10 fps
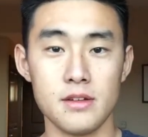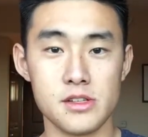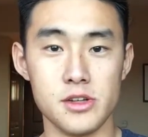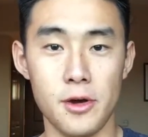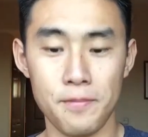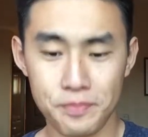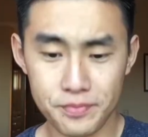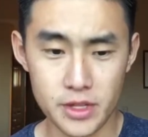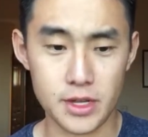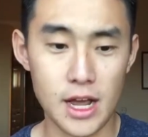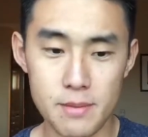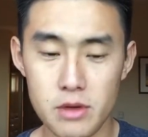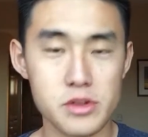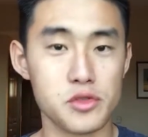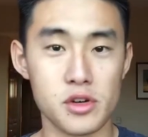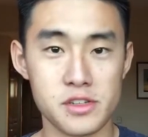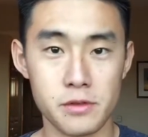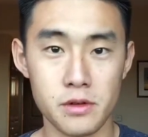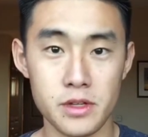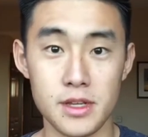So you got to be
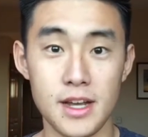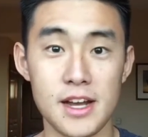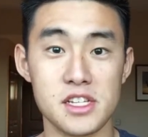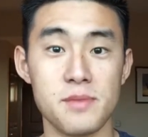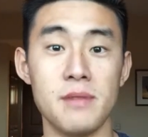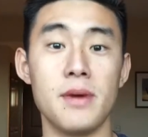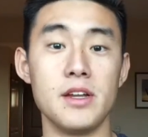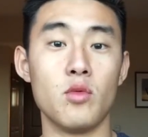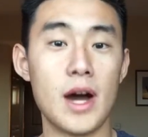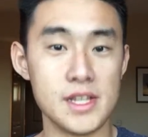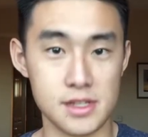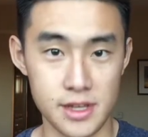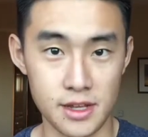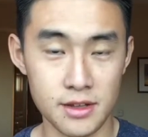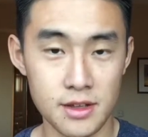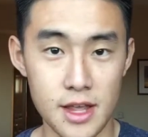resourceful, you got to spend money wisely,